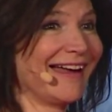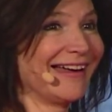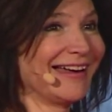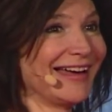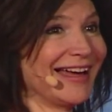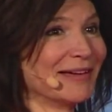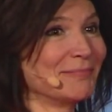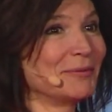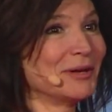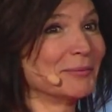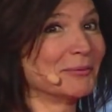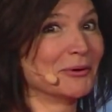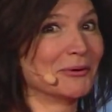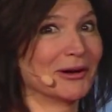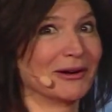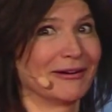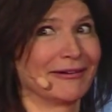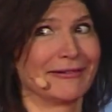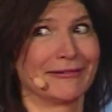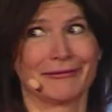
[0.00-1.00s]
And people
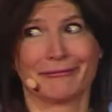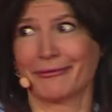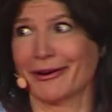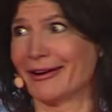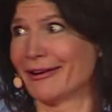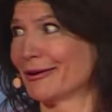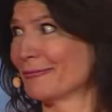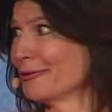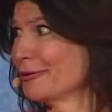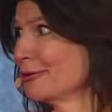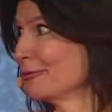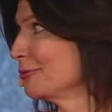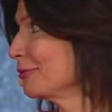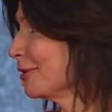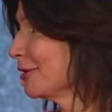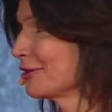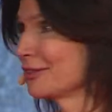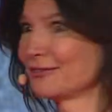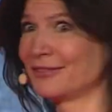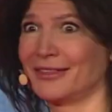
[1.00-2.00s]
are, you know,
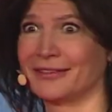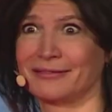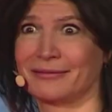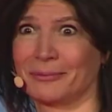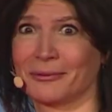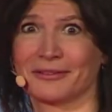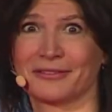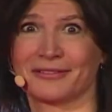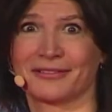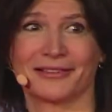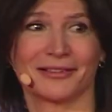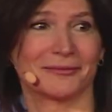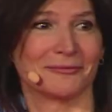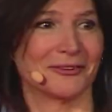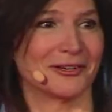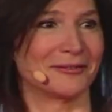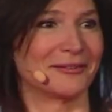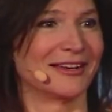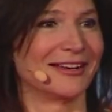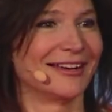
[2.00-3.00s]
where did this person come
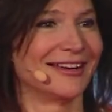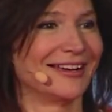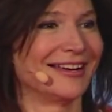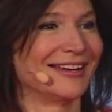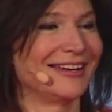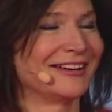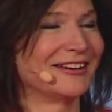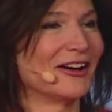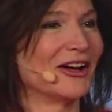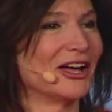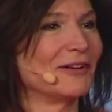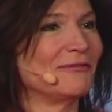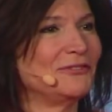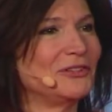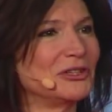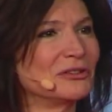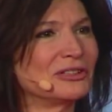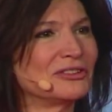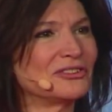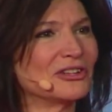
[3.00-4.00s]
from? You know, if
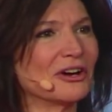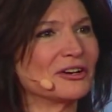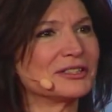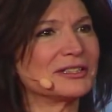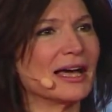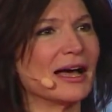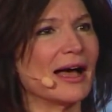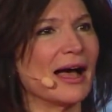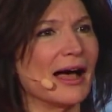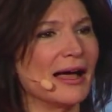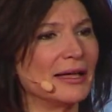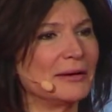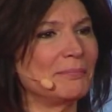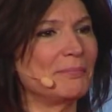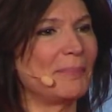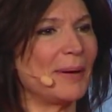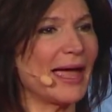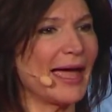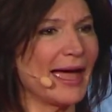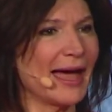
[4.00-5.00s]
you start to
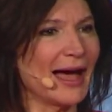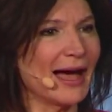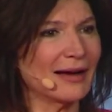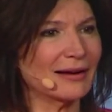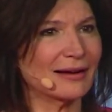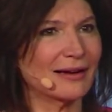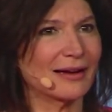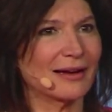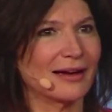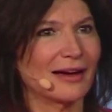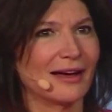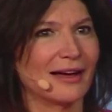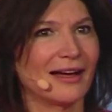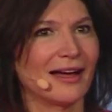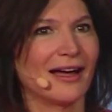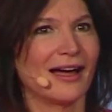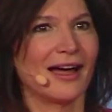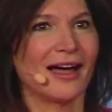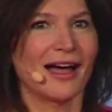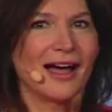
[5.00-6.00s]
unpack
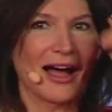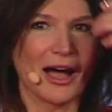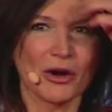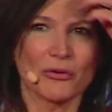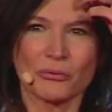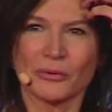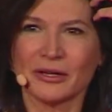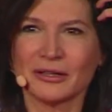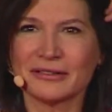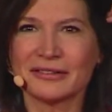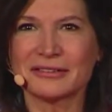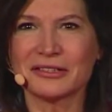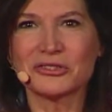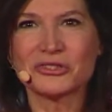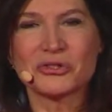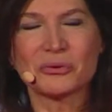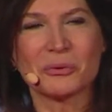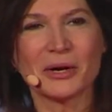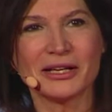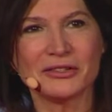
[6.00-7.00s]
a real
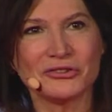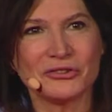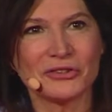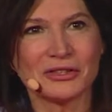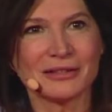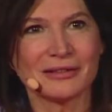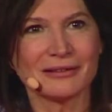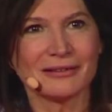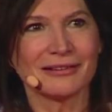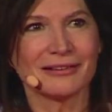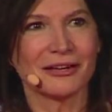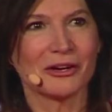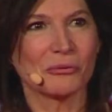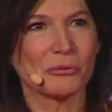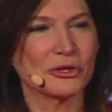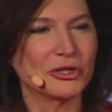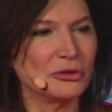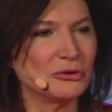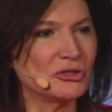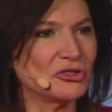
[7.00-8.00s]
situation where
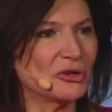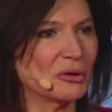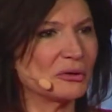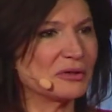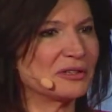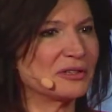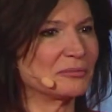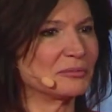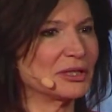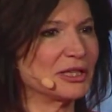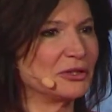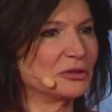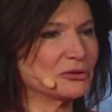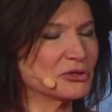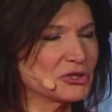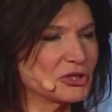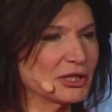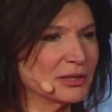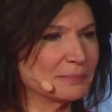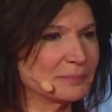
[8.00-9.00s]
you showed some
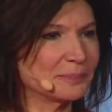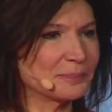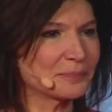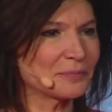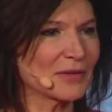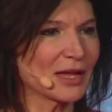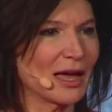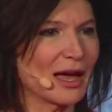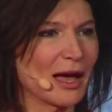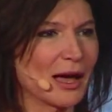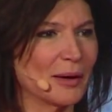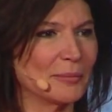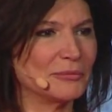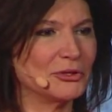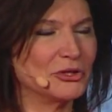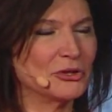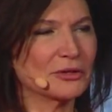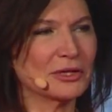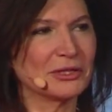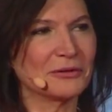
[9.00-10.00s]
leadership,
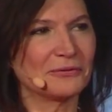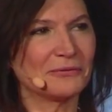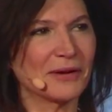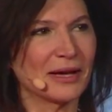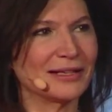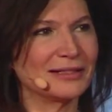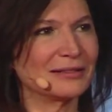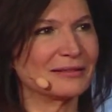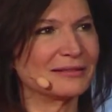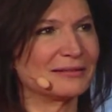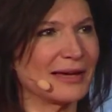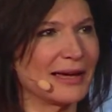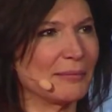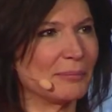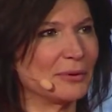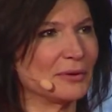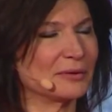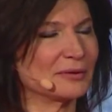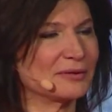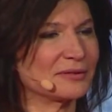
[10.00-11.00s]
you're going to find
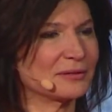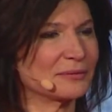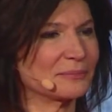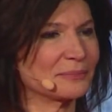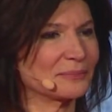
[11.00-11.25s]
examples